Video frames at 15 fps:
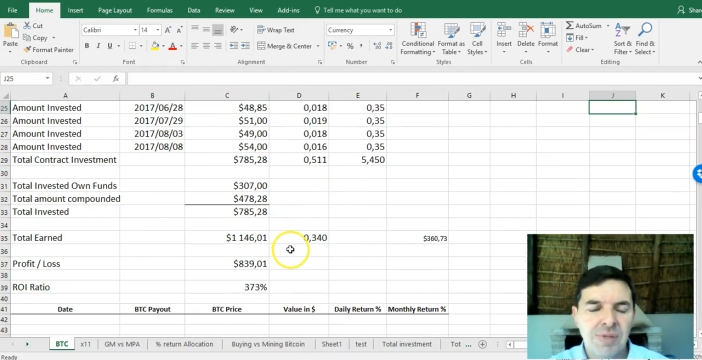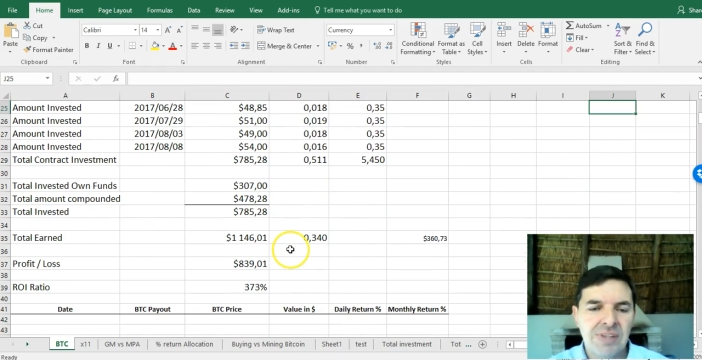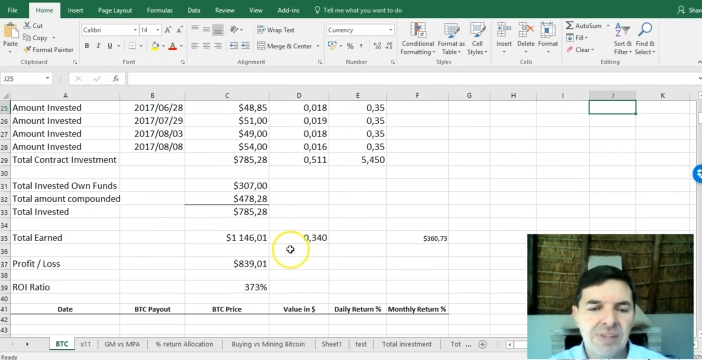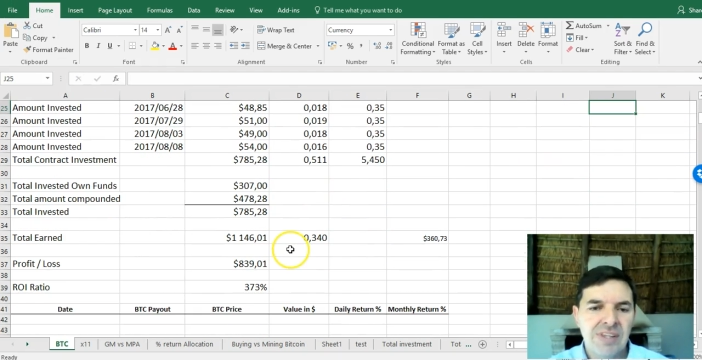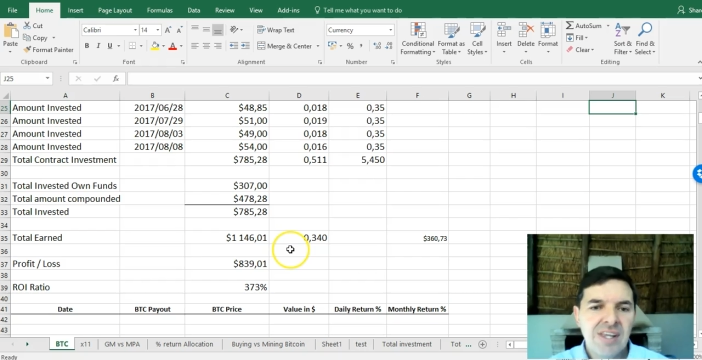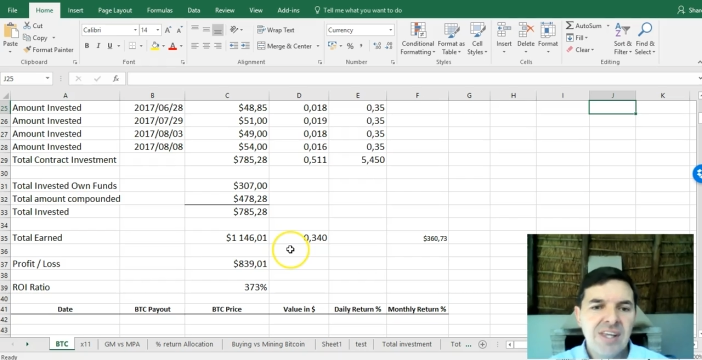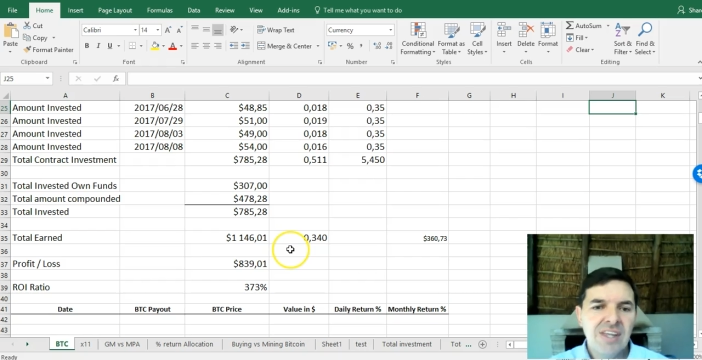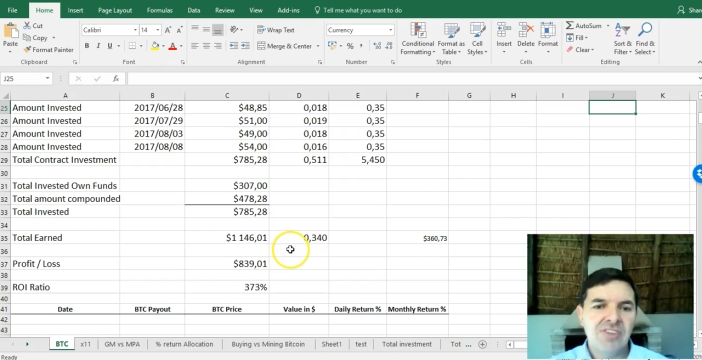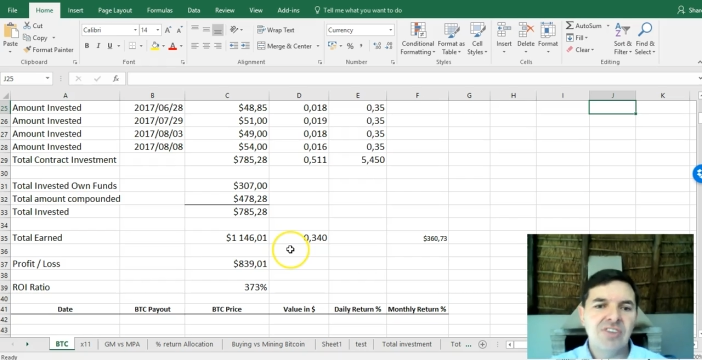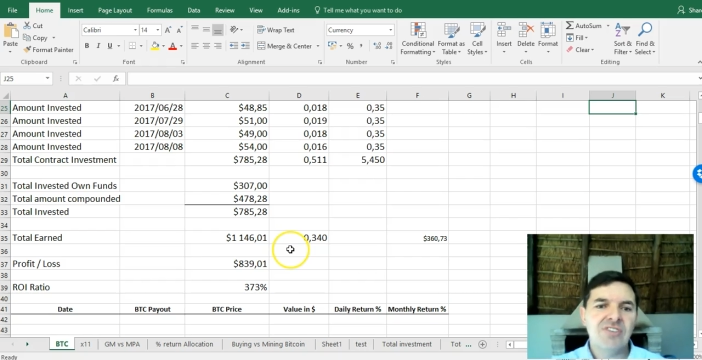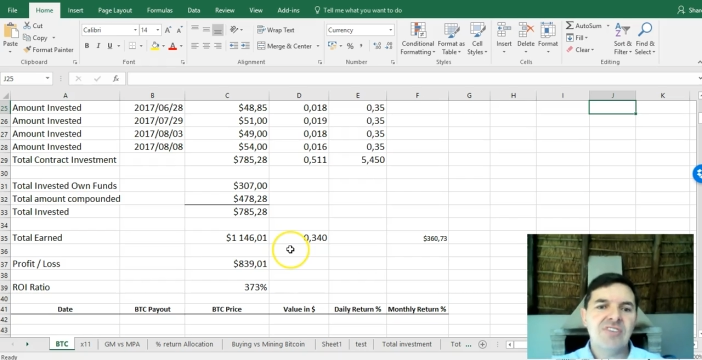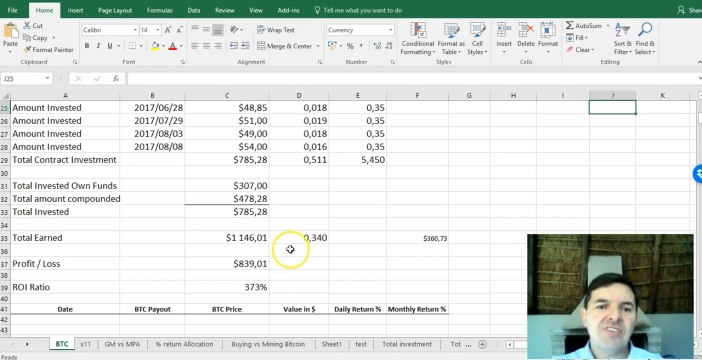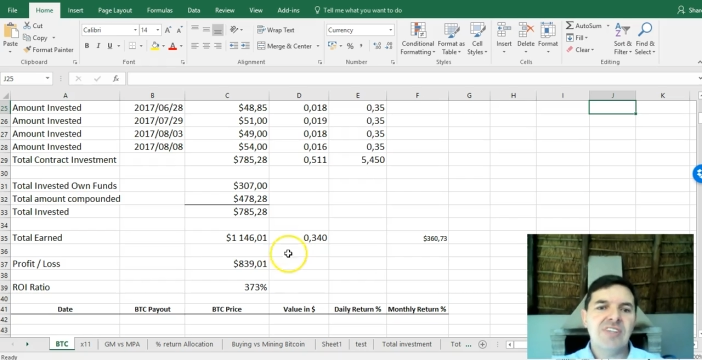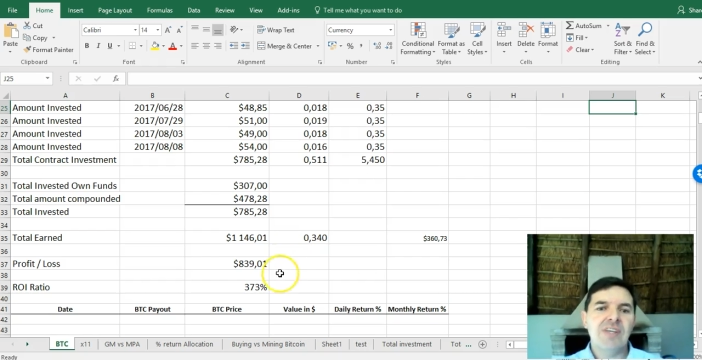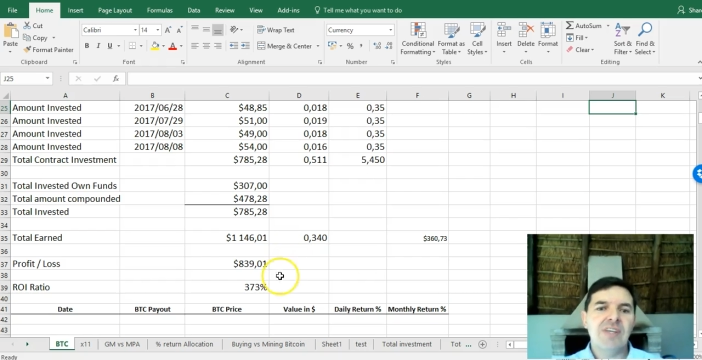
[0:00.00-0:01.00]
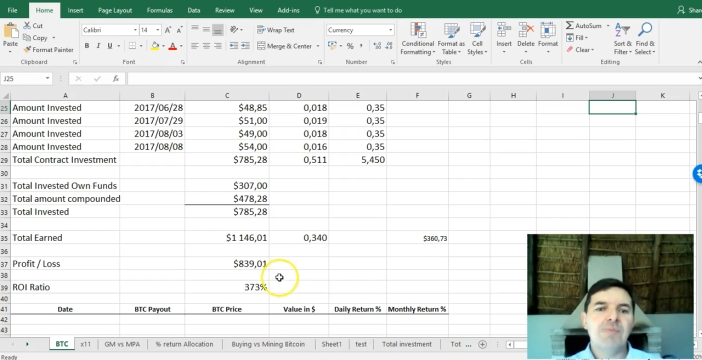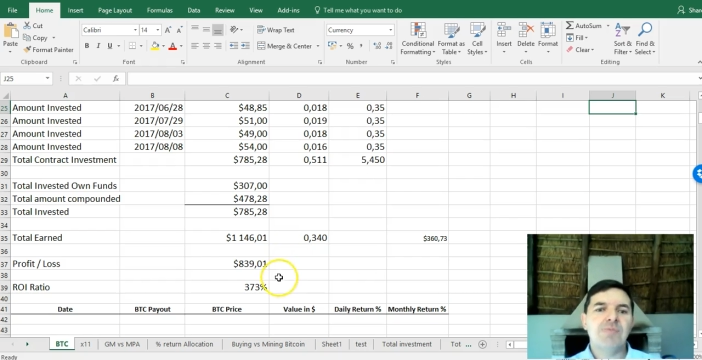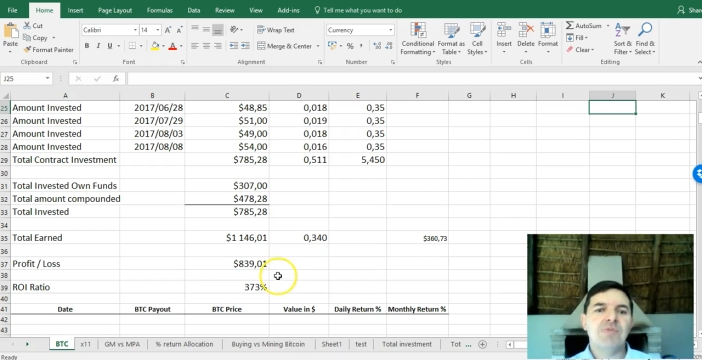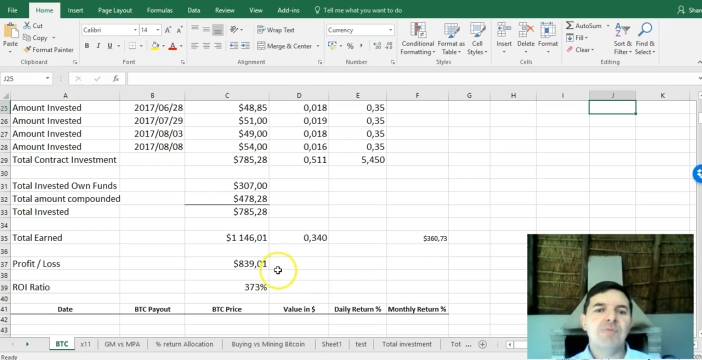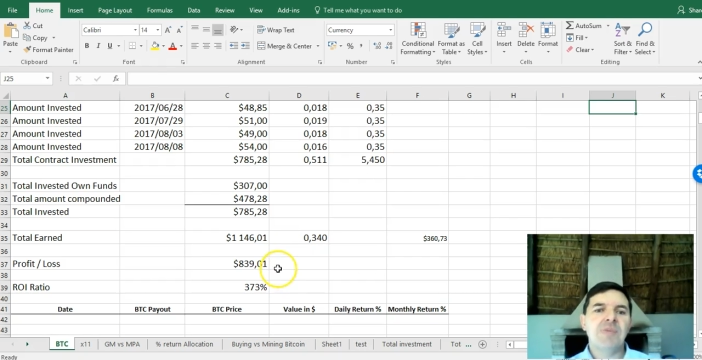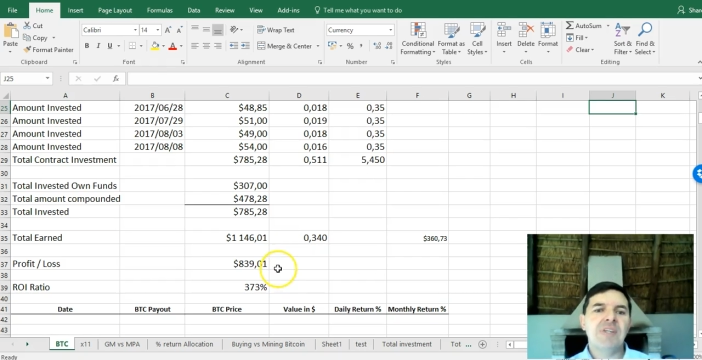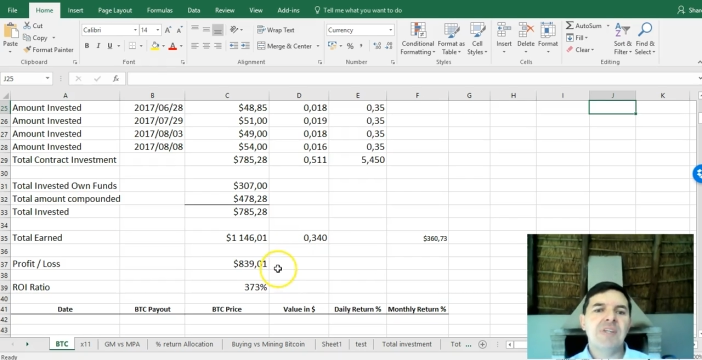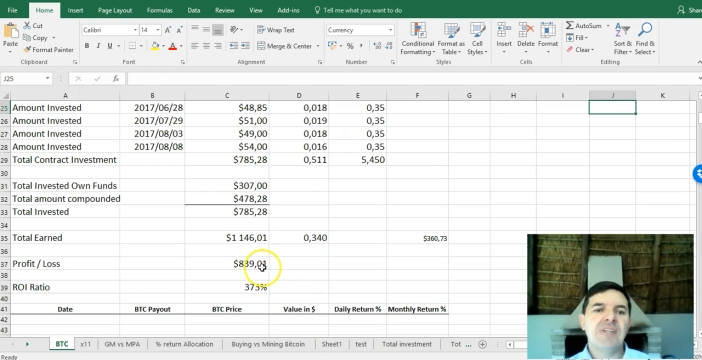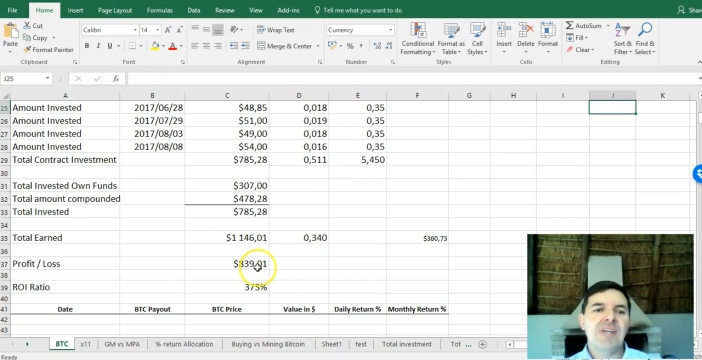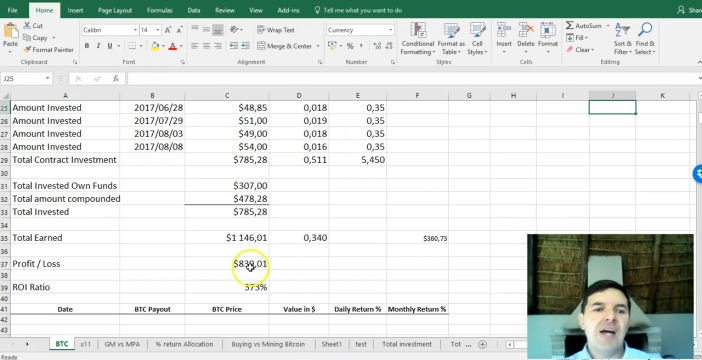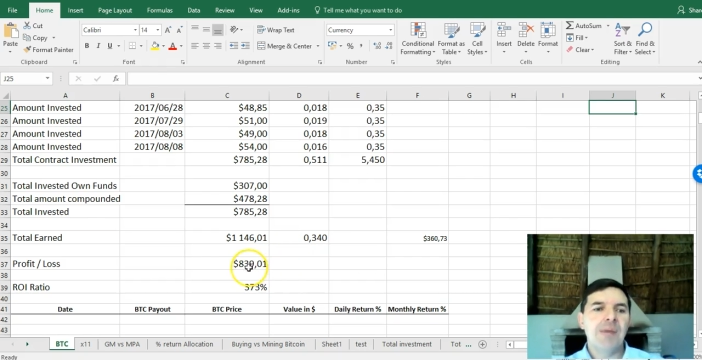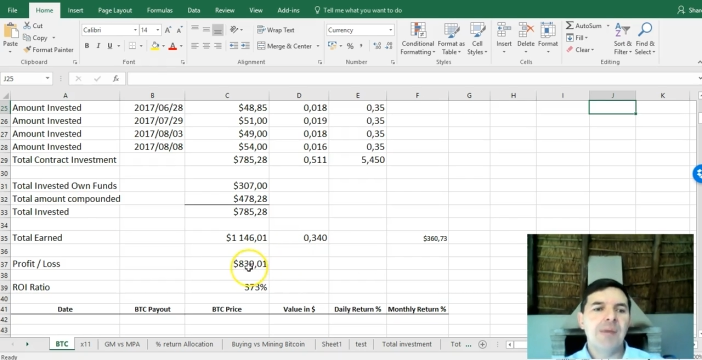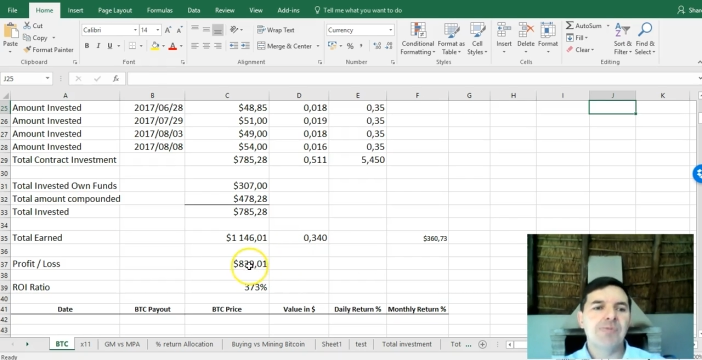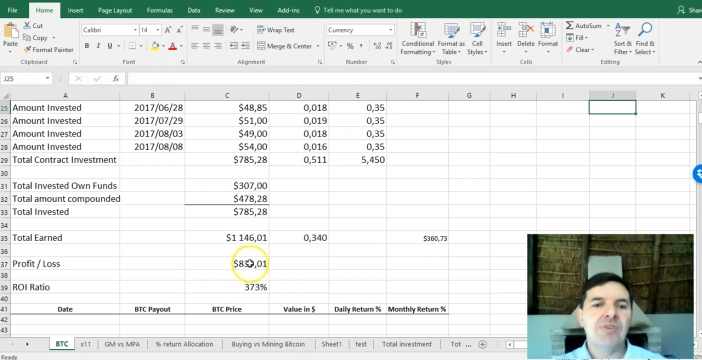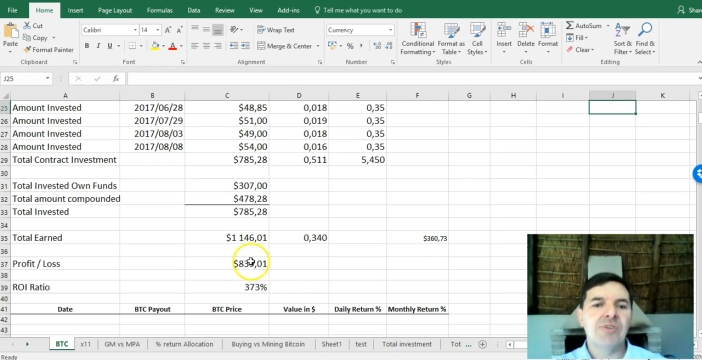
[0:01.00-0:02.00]
but it just keeps me
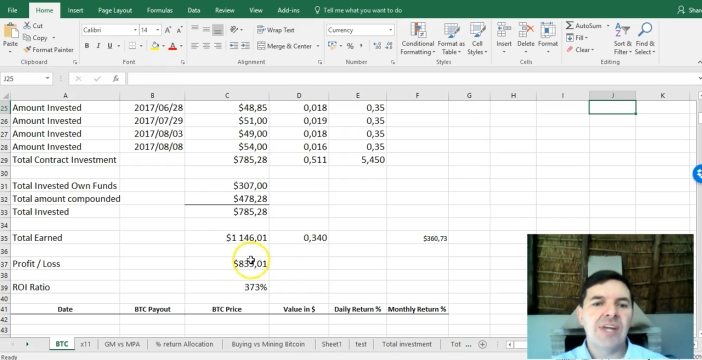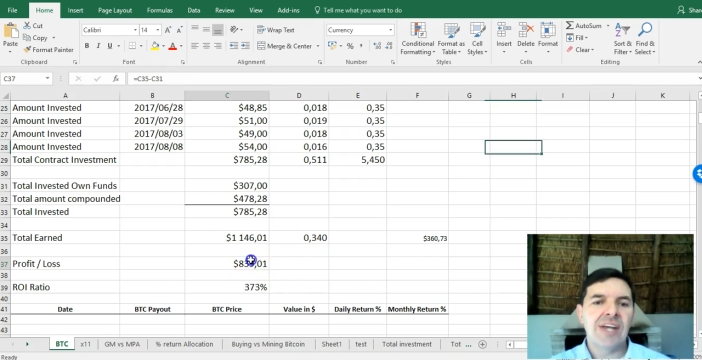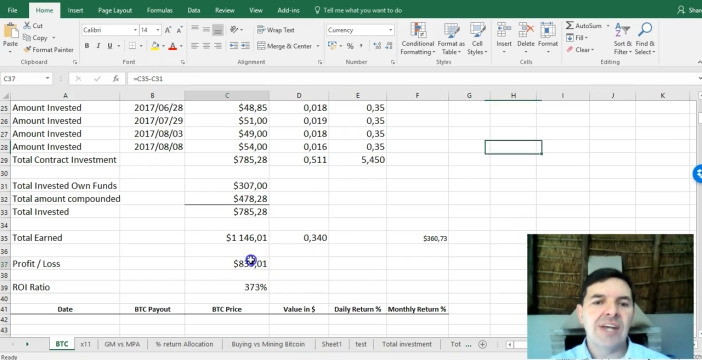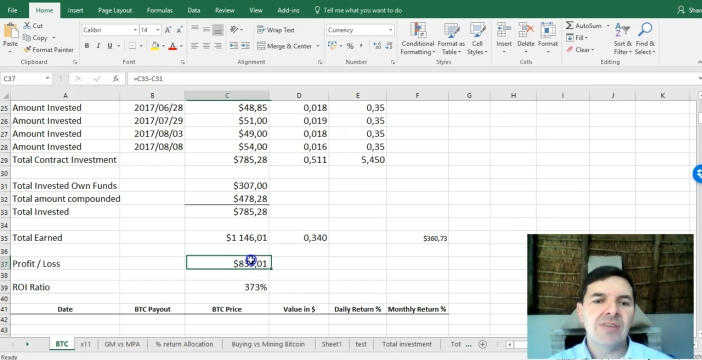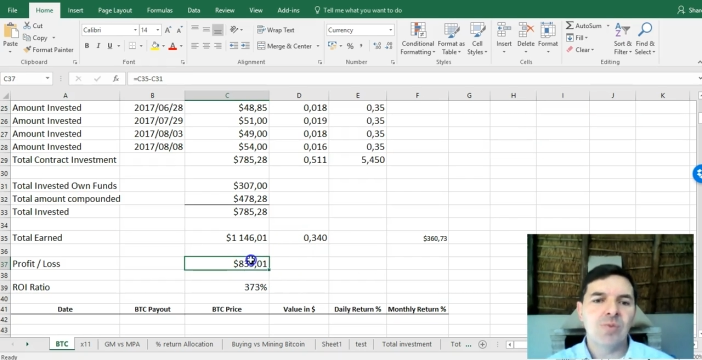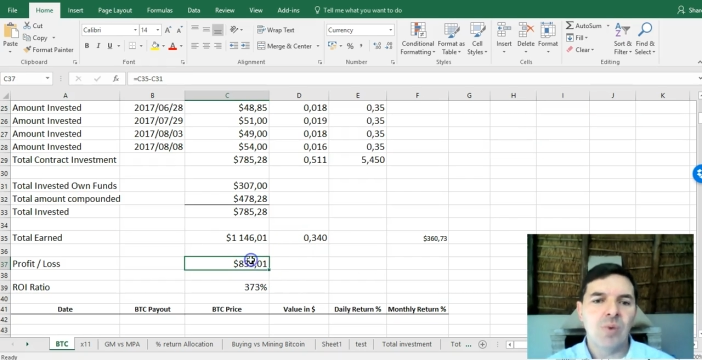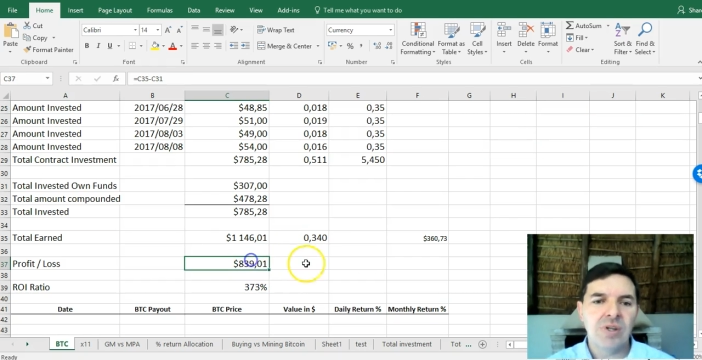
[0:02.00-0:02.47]
up to date.